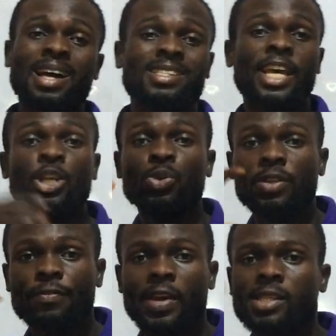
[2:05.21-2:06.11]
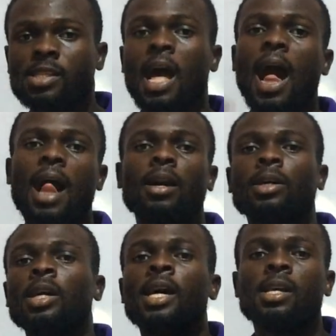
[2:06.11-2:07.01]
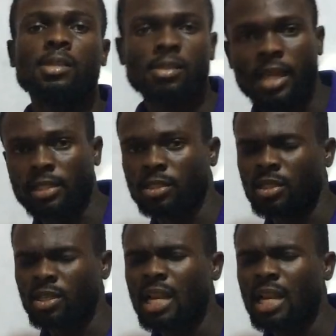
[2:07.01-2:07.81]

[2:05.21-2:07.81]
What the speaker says: as the universal set.